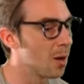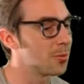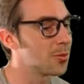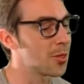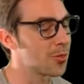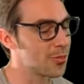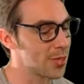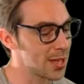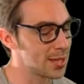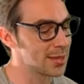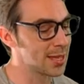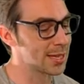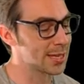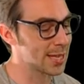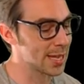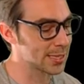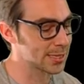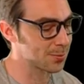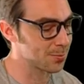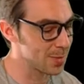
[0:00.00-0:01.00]
The thing that
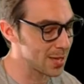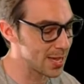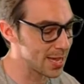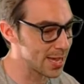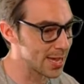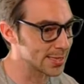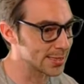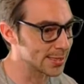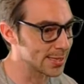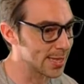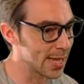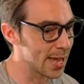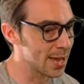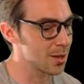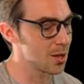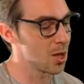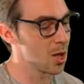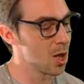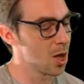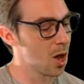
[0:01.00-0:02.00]
gets me is that
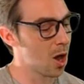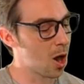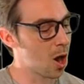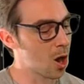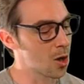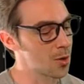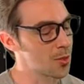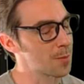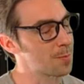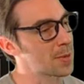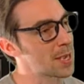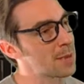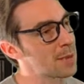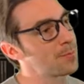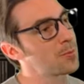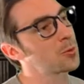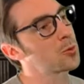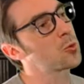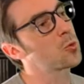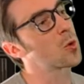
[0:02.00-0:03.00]
are the
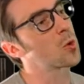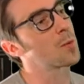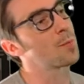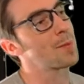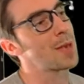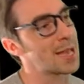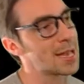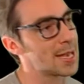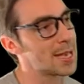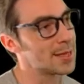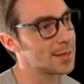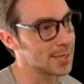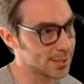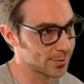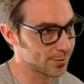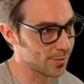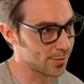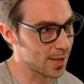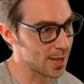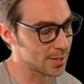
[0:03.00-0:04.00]
people who are making
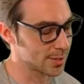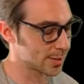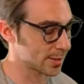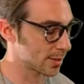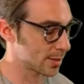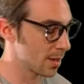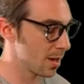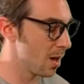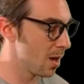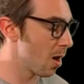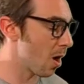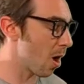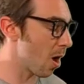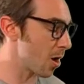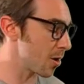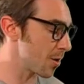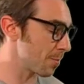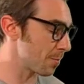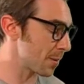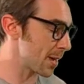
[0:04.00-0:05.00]
this face,
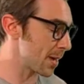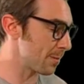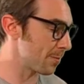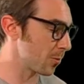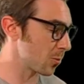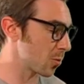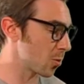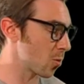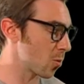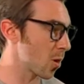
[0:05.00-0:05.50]
are the people uh-huh.